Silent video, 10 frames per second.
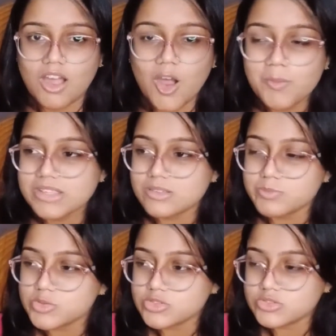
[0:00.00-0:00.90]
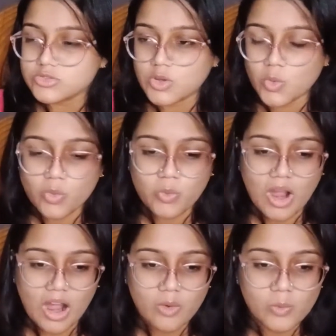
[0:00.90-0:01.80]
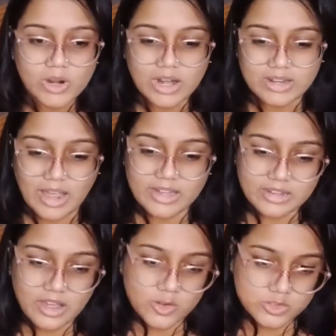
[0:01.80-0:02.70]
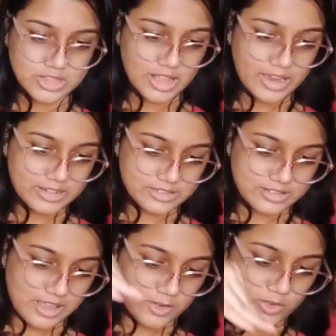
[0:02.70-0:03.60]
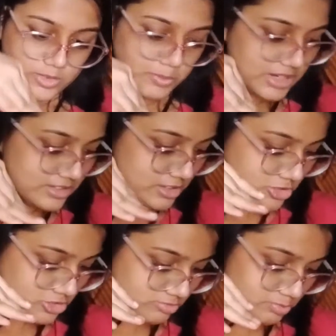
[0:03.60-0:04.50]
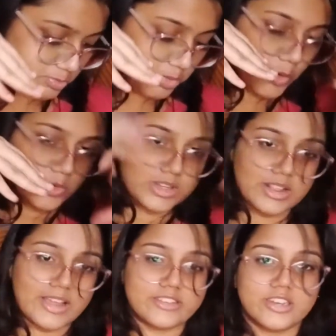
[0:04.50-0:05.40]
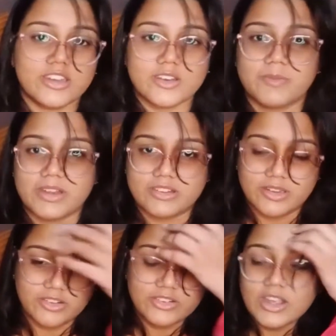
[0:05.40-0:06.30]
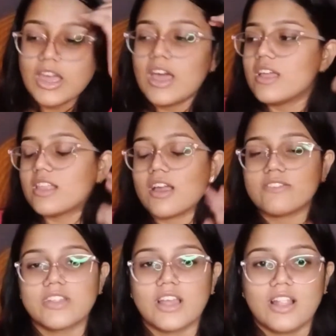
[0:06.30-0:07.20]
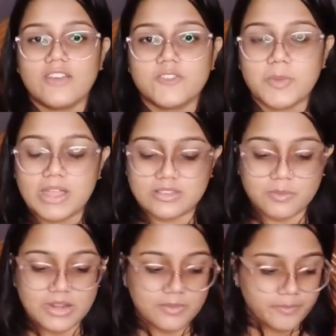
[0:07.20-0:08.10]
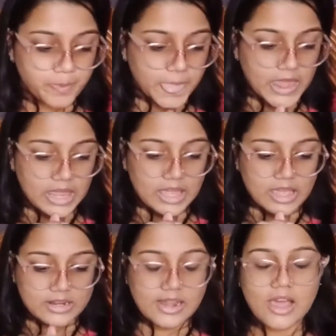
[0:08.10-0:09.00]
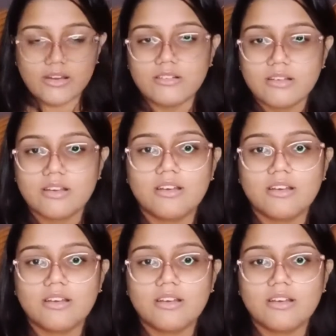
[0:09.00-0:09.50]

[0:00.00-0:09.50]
how am I supposed to know how a lighthouse light is like gonna meet the boat and like trigonometry, dude? Thankfully, I left maths, but now